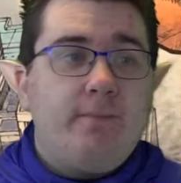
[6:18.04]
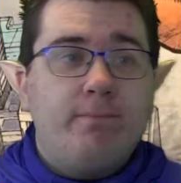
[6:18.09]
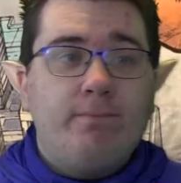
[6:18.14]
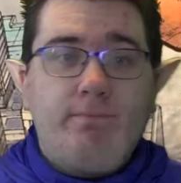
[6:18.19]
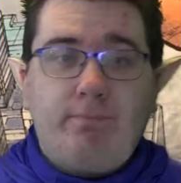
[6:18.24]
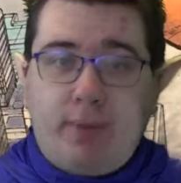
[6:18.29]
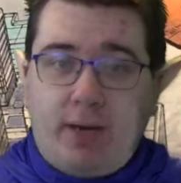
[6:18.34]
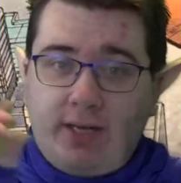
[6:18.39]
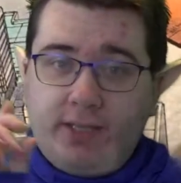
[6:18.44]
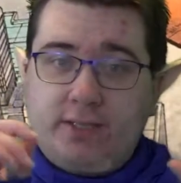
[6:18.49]

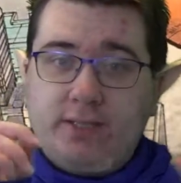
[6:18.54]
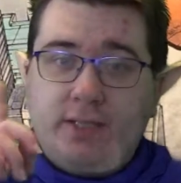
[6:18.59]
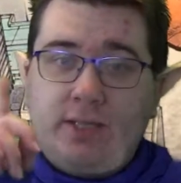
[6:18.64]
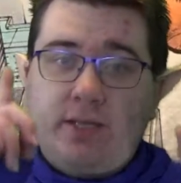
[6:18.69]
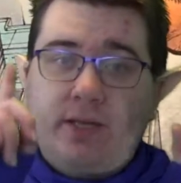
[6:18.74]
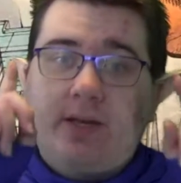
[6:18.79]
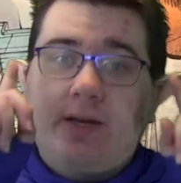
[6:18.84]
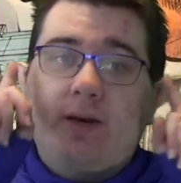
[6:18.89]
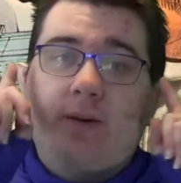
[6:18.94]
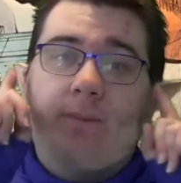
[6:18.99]
But
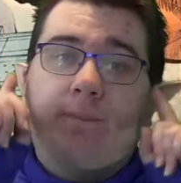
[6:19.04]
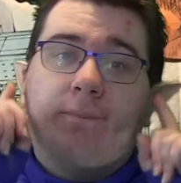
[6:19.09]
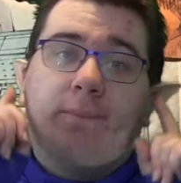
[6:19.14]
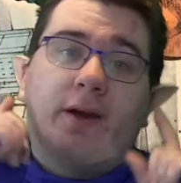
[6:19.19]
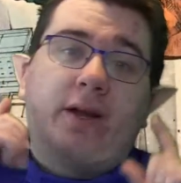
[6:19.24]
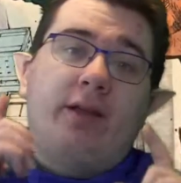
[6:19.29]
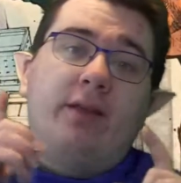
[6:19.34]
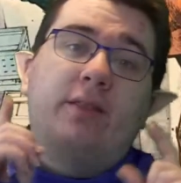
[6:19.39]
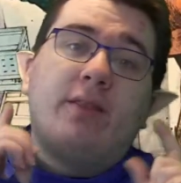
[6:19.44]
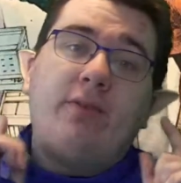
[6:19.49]

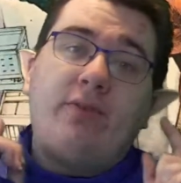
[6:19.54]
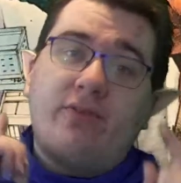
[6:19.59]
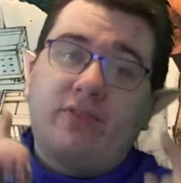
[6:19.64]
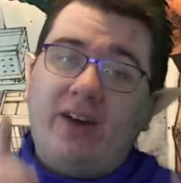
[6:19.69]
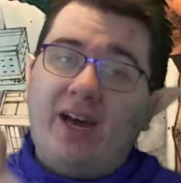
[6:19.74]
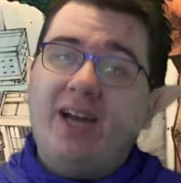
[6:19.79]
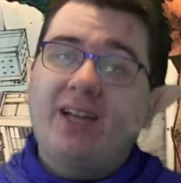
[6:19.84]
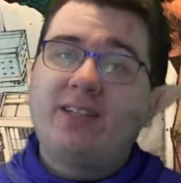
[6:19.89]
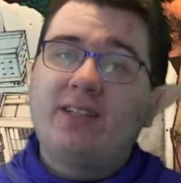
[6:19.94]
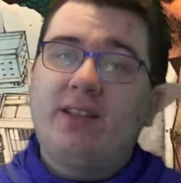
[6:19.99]
by the
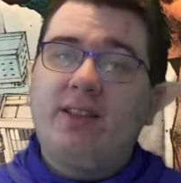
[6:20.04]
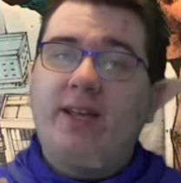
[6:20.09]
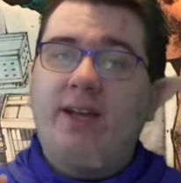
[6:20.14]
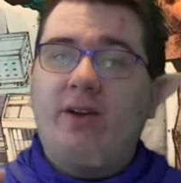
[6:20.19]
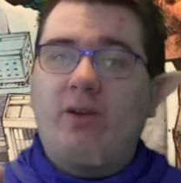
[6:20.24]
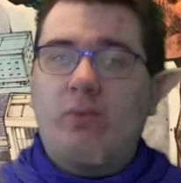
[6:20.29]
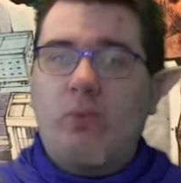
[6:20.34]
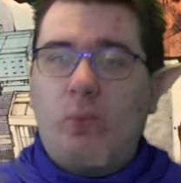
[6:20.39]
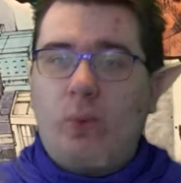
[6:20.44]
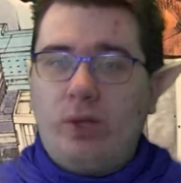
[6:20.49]
fact that they
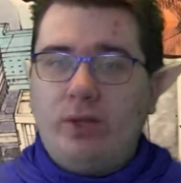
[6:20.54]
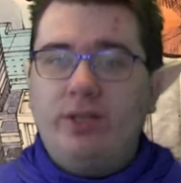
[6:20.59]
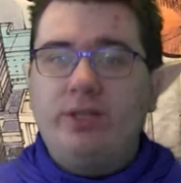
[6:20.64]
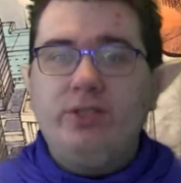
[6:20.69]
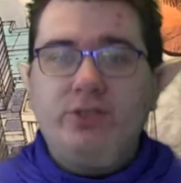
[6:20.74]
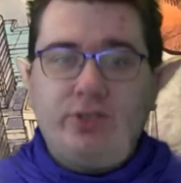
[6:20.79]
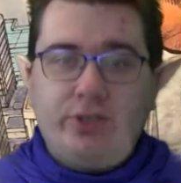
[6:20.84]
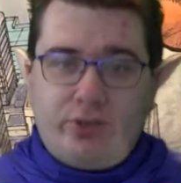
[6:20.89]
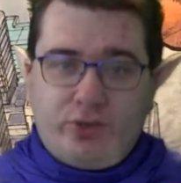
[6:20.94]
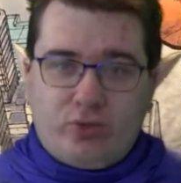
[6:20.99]
are willing
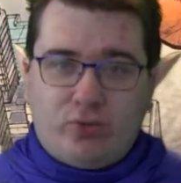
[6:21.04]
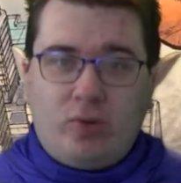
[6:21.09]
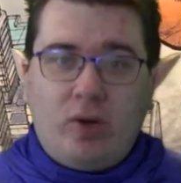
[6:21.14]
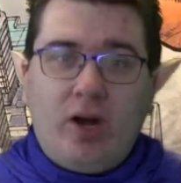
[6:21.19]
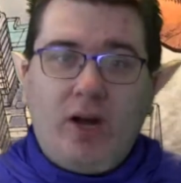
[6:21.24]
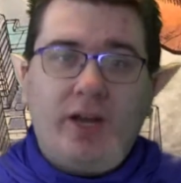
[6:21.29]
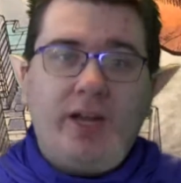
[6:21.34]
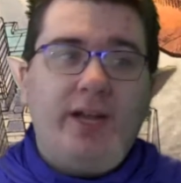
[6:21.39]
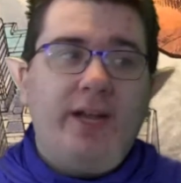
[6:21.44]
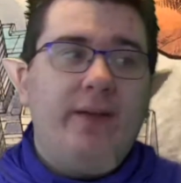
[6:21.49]
to
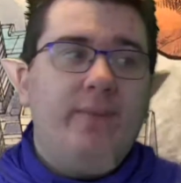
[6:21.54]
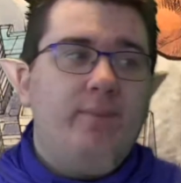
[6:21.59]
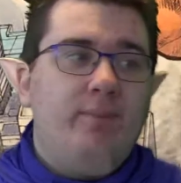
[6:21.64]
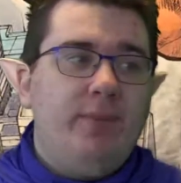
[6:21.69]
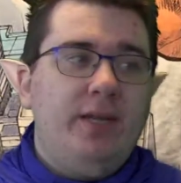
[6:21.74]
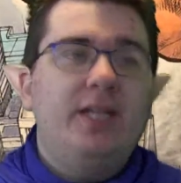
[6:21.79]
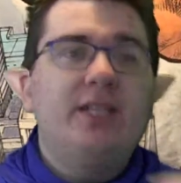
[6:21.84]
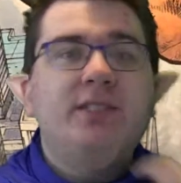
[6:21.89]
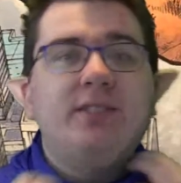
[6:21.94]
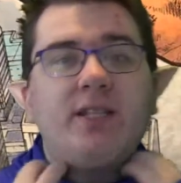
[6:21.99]
try, it
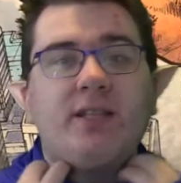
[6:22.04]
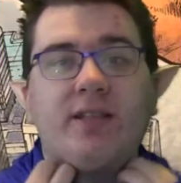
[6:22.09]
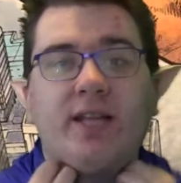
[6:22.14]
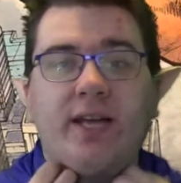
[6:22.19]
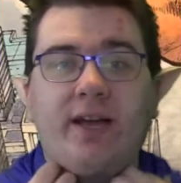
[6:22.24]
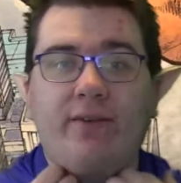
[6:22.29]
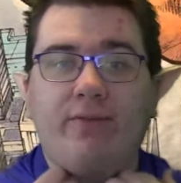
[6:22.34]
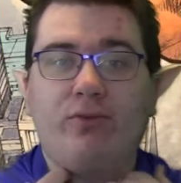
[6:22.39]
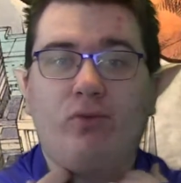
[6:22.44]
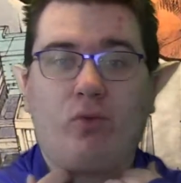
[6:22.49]
means that they
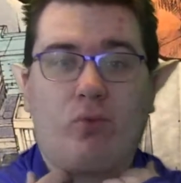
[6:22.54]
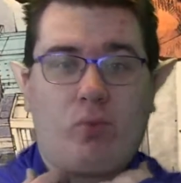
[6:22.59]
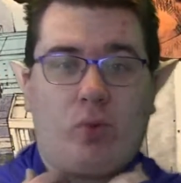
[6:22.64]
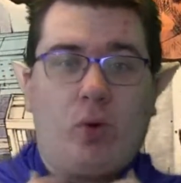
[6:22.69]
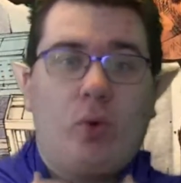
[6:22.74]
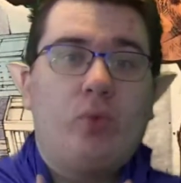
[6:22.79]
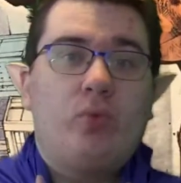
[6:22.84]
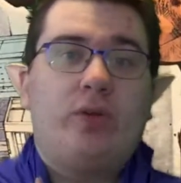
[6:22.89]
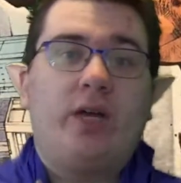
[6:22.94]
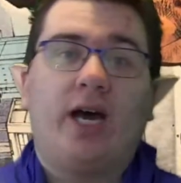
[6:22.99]
have
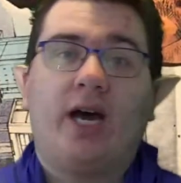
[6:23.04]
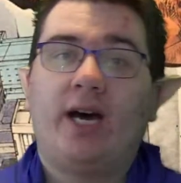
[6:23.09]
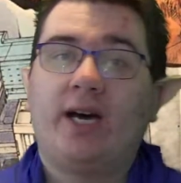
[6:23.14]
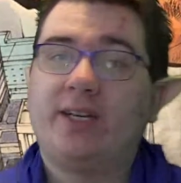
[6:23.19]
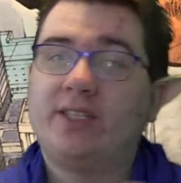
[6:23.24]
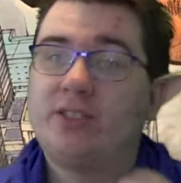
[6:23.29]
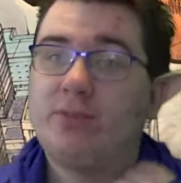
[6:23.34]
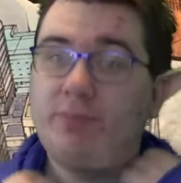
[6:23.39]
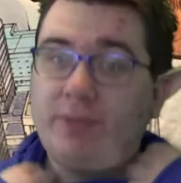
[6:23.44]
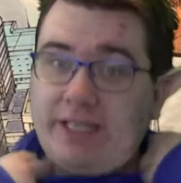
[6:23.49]
grown
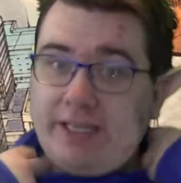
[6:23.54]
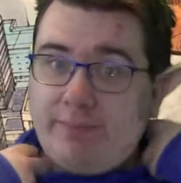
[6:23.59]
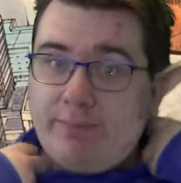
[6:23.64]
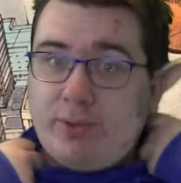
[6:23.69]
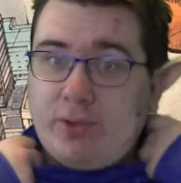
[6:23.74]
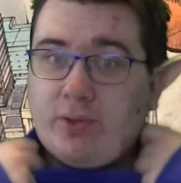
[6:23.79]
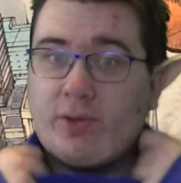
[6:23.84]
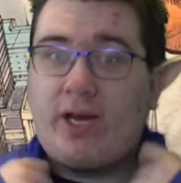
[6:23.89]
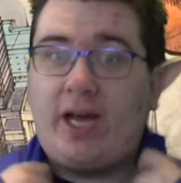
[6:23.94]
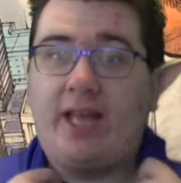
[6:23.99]
as
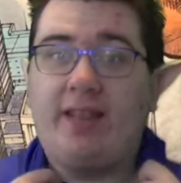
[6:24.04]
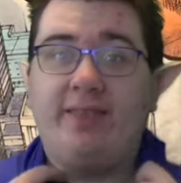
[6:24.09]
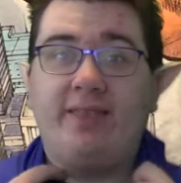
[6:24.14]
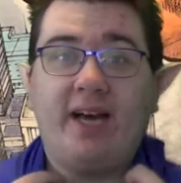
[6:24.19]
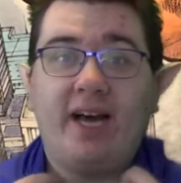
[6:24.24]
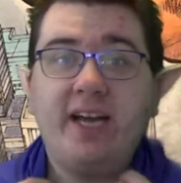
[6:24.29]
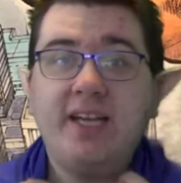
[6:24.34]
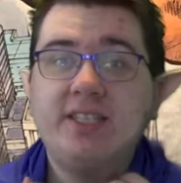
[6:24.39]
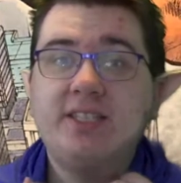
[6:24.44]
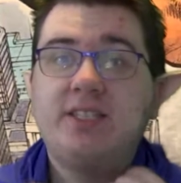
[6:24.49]
people. And
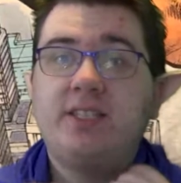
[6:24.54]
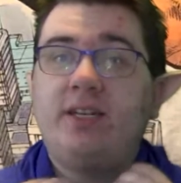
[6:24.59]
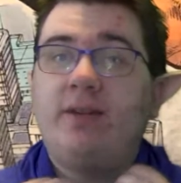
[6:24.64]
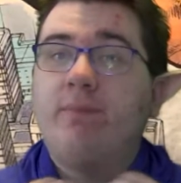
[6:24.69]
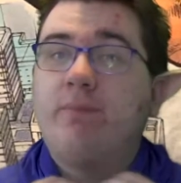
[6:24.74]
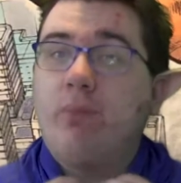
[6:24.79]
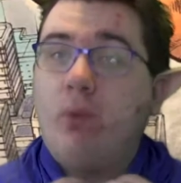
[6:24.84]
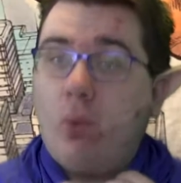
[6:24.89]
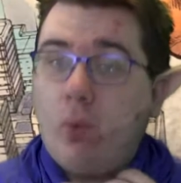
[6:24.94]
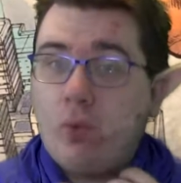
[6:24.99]
that is an
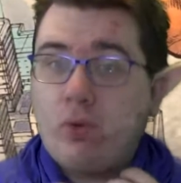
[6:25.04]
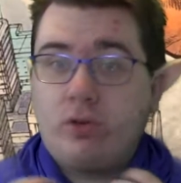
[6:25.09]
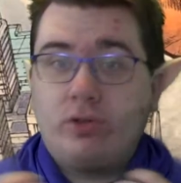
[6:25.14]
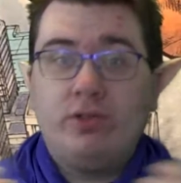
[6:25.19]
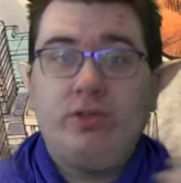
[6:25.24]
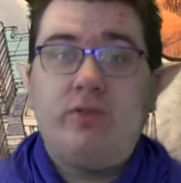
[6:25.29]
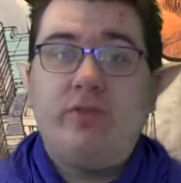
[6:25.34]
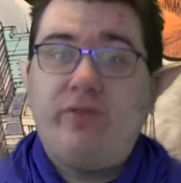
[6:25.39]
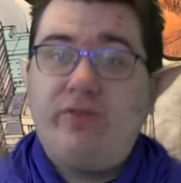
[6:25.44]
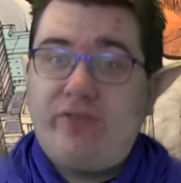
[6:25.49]

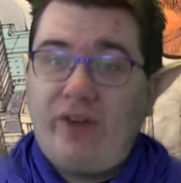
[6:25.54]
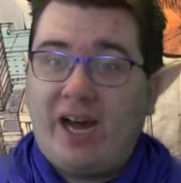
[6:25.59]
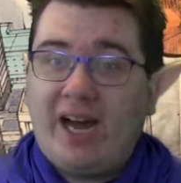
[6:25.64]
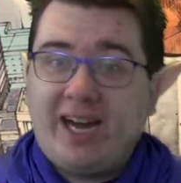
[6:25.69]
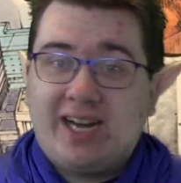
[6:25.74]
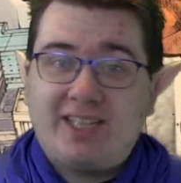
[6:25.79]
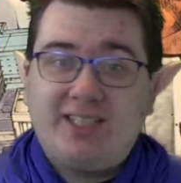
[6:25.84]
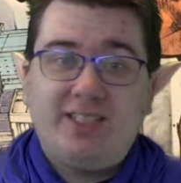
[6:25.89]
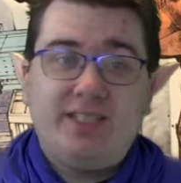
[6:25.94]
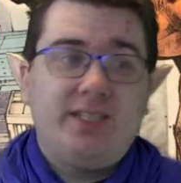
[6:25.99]
important
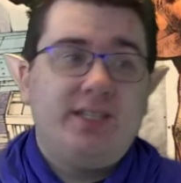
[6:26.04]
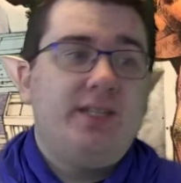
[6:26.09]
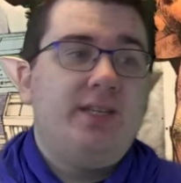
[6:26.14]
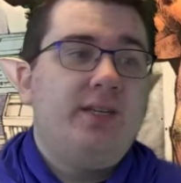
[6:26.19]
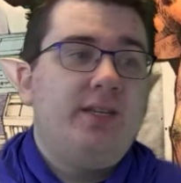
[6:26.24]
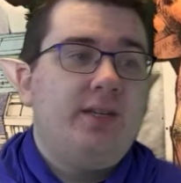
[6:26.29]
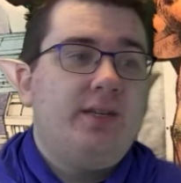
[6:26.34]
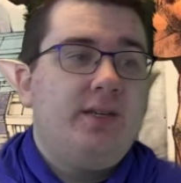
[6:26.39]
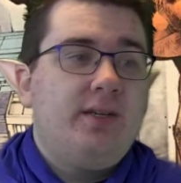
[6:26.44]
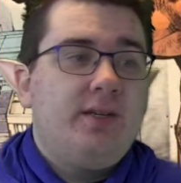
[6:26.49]
fact.
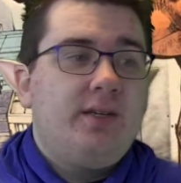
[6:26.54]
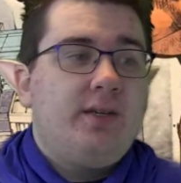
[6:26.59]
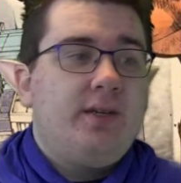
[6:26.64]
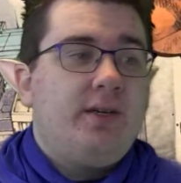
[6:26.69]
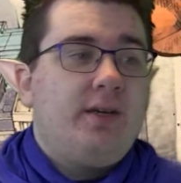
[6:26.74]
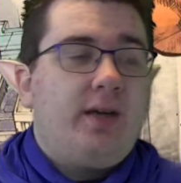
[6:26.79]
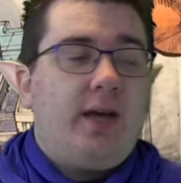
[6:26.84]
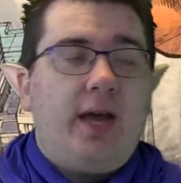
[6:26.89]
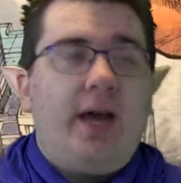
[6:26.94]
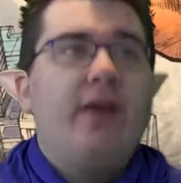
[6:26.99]

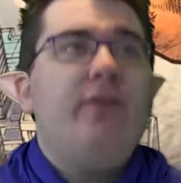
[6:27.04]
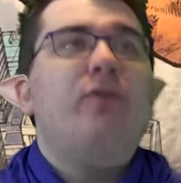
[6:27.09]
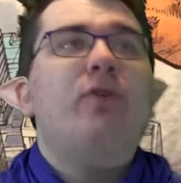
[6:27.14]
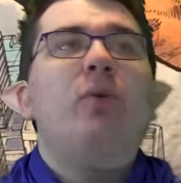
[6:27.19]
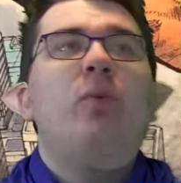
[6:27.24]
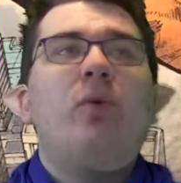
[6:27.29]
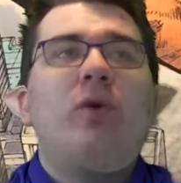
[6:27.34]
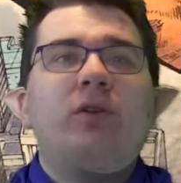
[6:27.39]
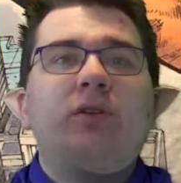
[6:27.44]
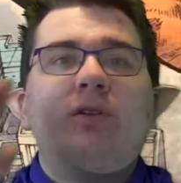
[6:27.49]

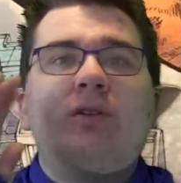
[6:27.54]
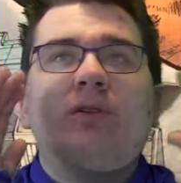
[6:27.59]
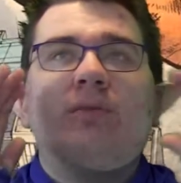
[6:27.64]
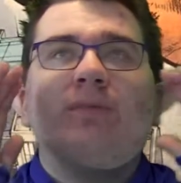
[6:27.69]
Everyone.